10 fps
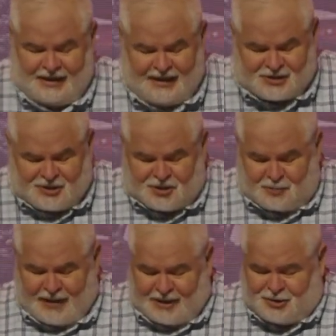It
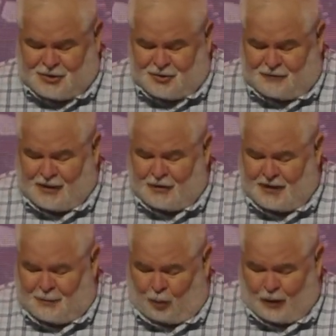speaks to the
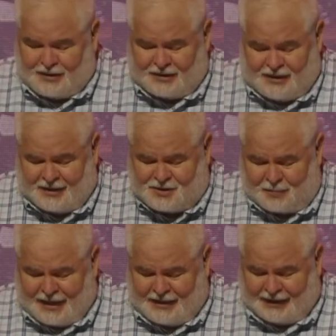very point that he is
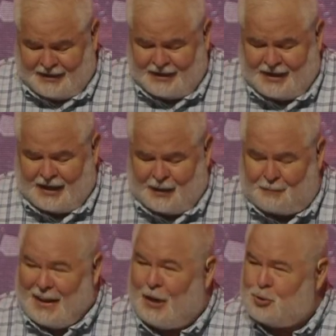making
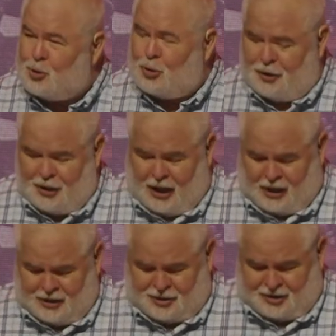about
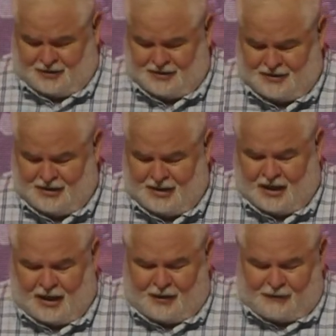chronology,
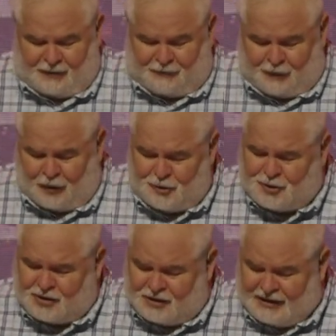of the
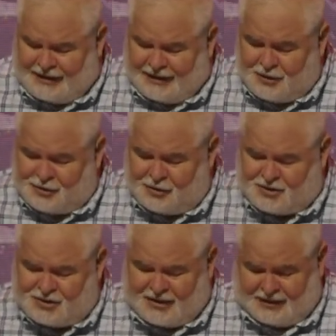first leading to the
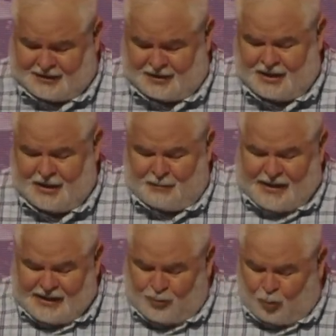second,
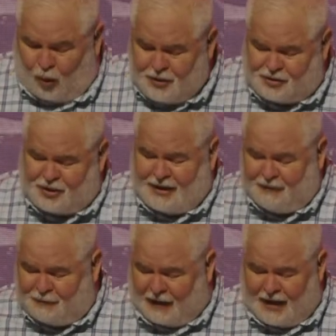meaning one
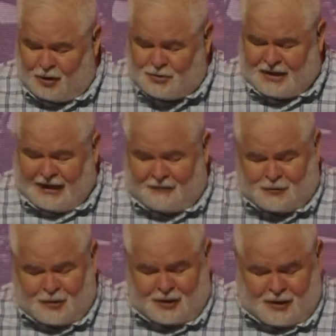thing follows
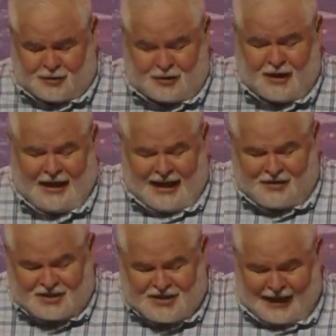after another.
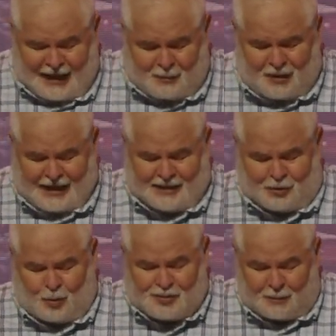And the
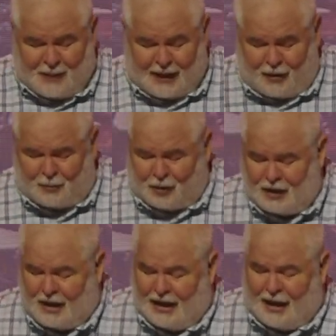tabernacle was a parable
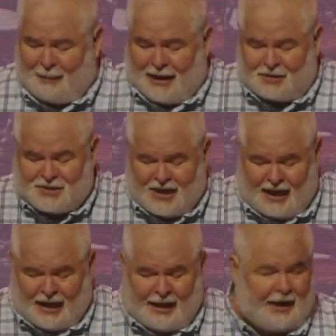about
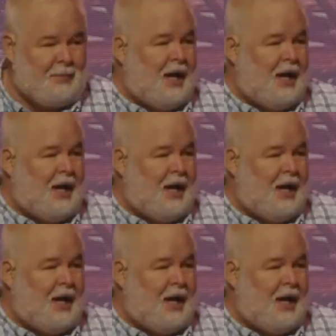time,